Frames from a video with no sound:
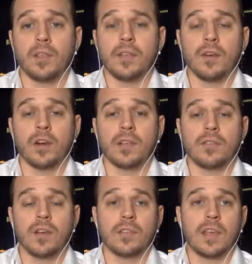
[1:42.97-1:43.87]
This
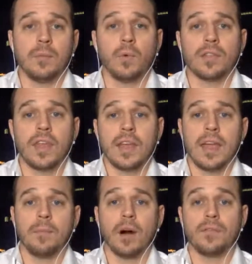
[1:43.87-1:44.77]
Arkansas team, what they
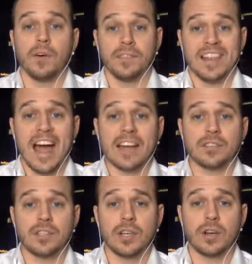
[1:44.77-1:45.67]
came off of
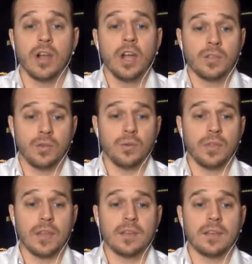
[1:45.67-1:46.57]
last year to
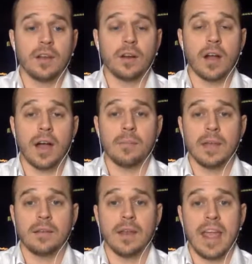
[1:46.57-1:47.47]
this year, I mean,